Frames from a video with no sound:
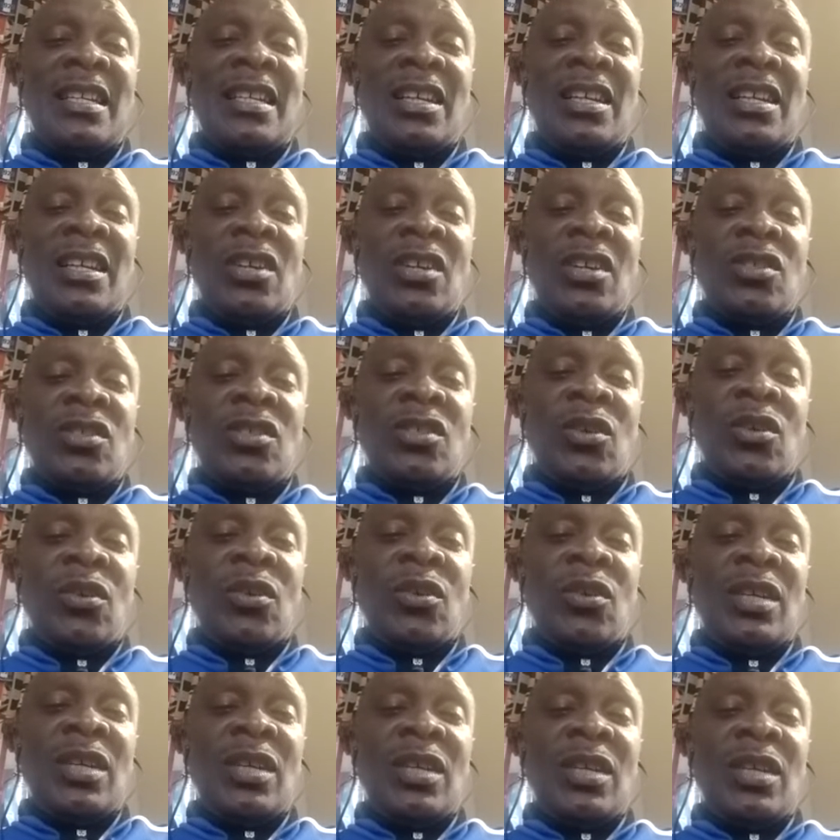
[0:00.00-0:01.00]
So
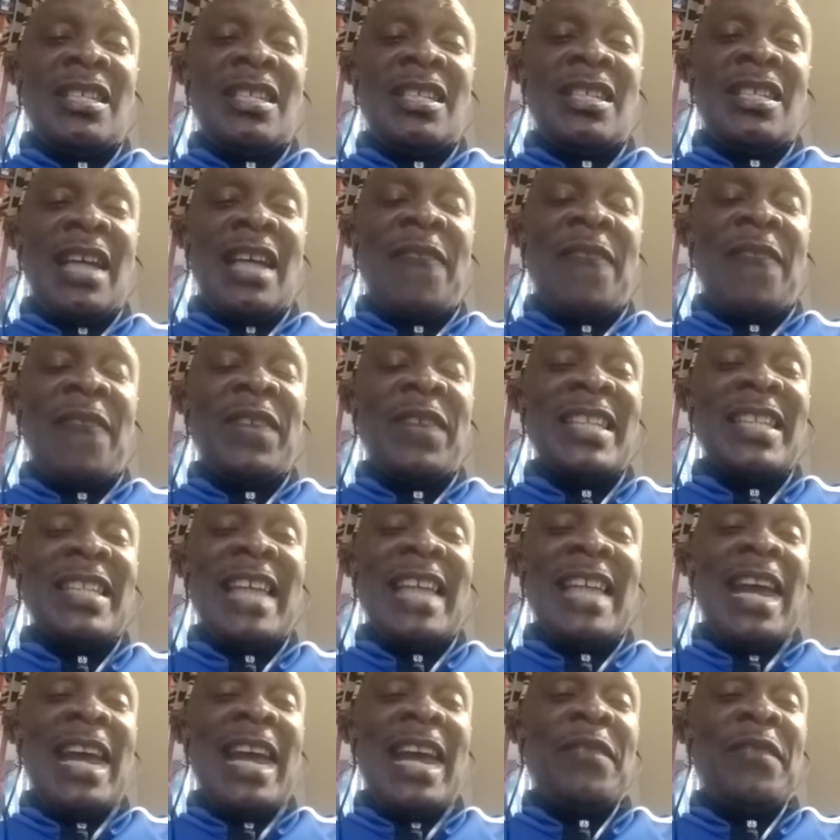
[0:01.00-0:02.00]
it affects
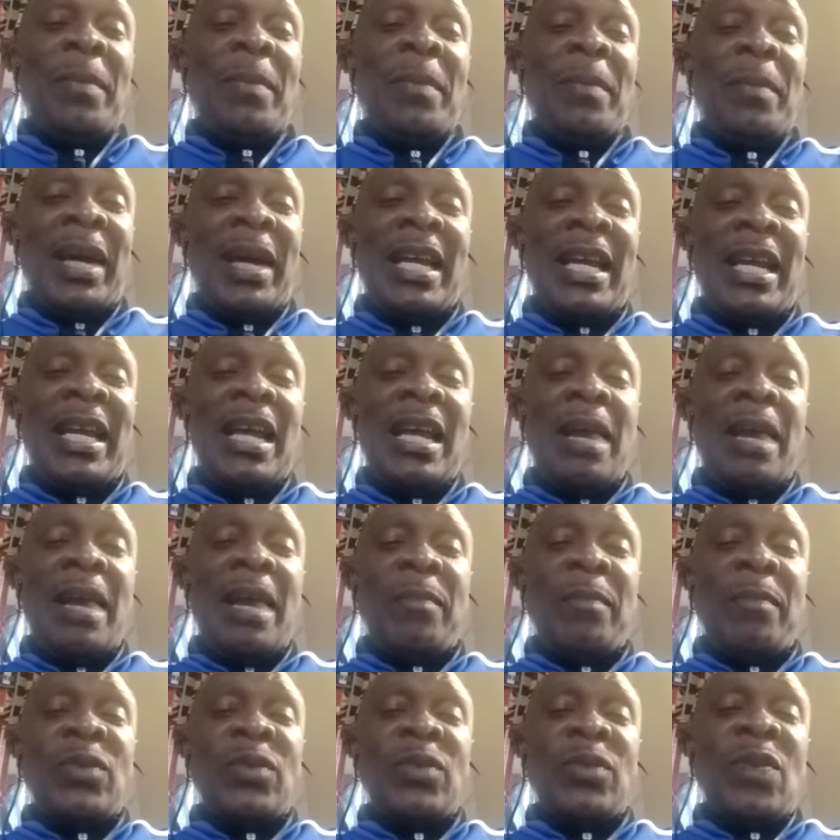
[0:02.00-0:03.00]
everybody,
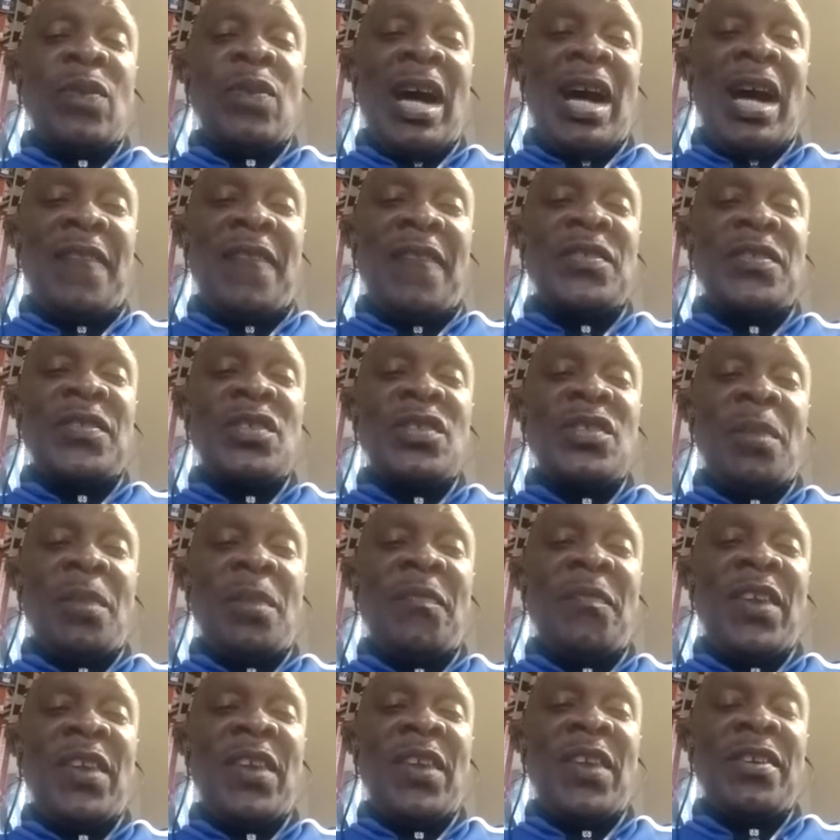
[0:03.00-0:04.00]
but you have some
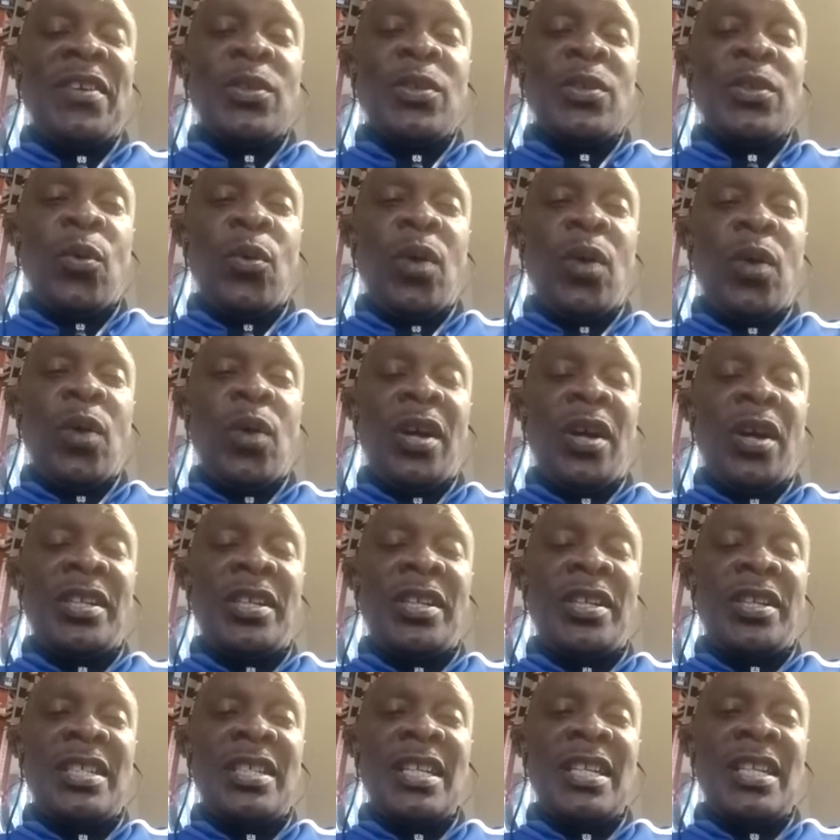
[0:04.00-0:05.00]
various
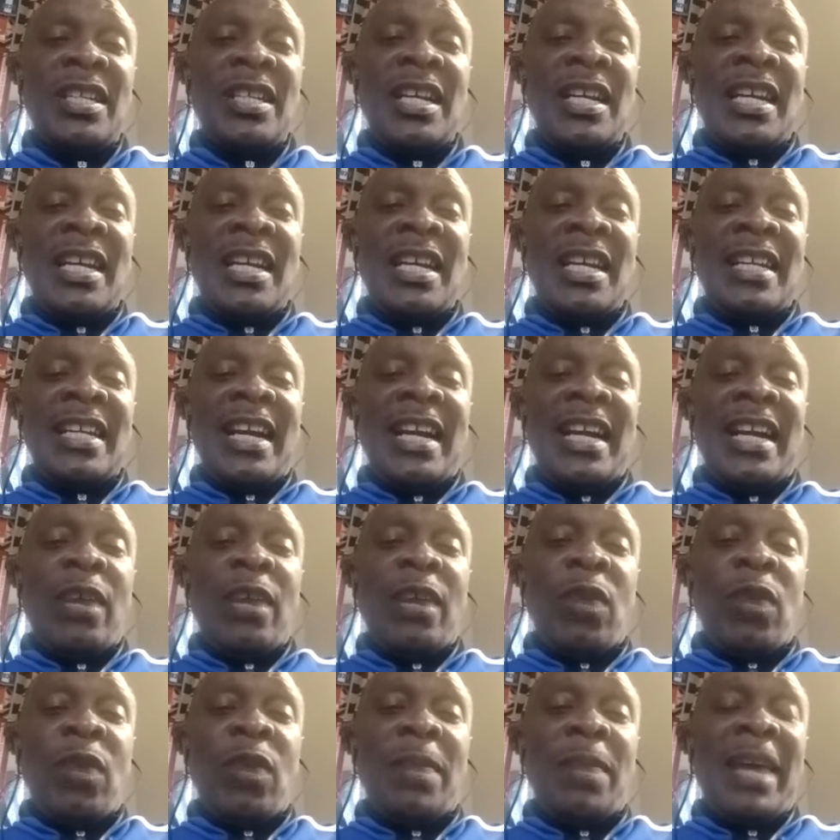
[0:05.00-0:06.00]
cohorts that are
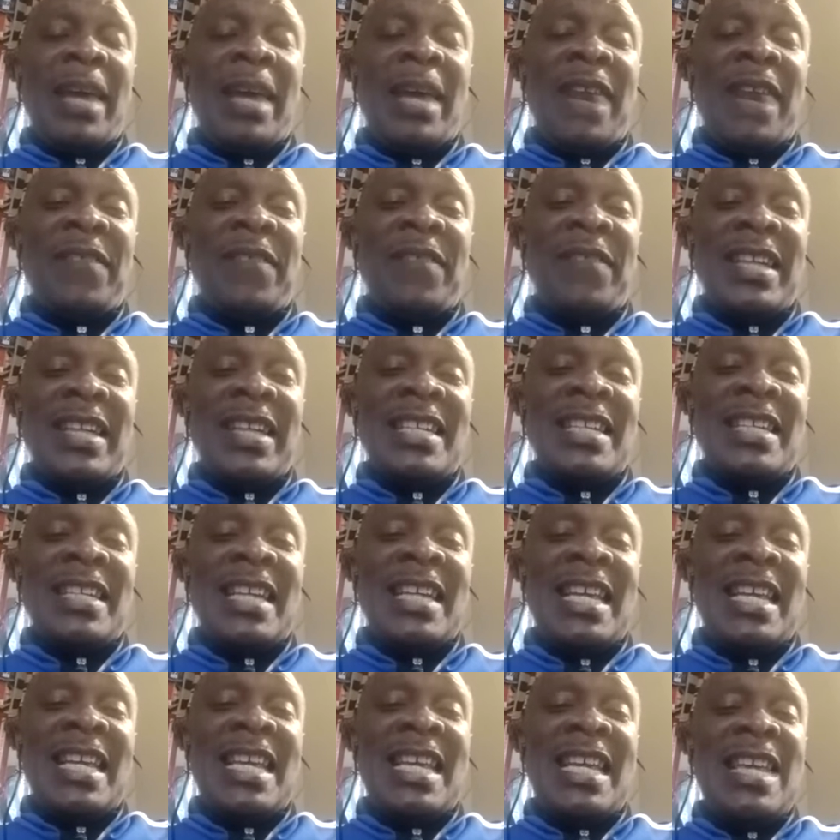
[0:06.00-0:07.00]
going to be affected
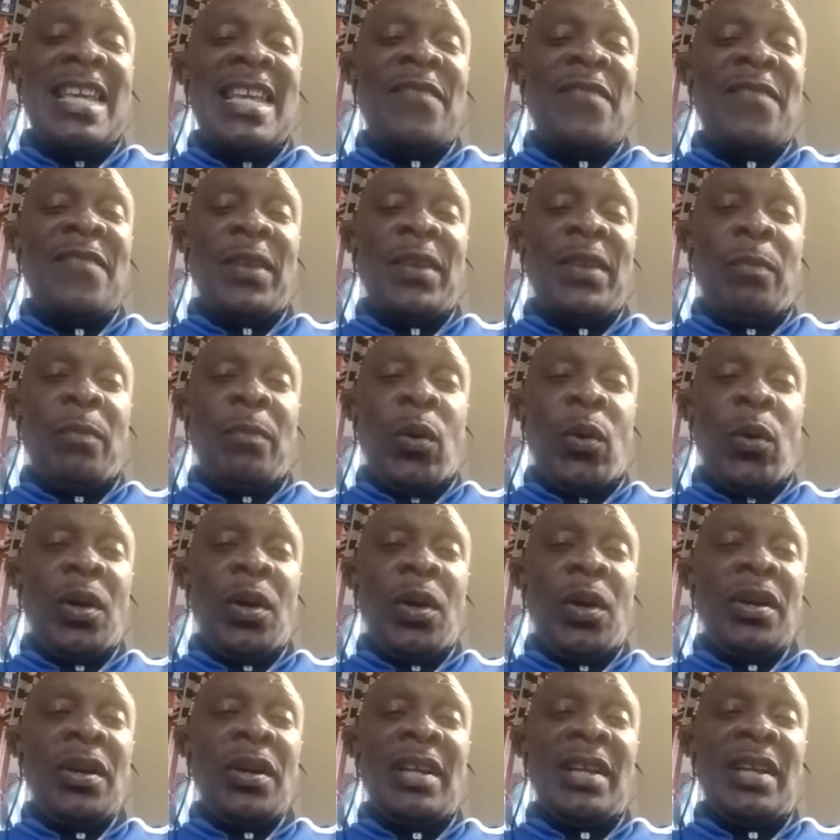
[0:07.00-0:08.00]
even
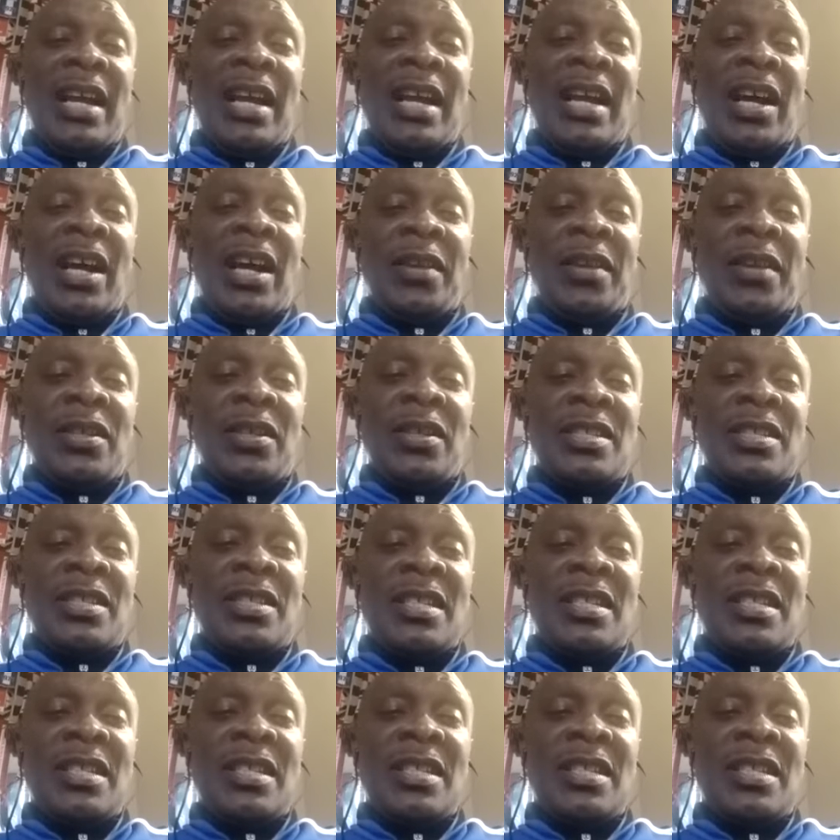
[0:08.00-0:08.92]
more than others.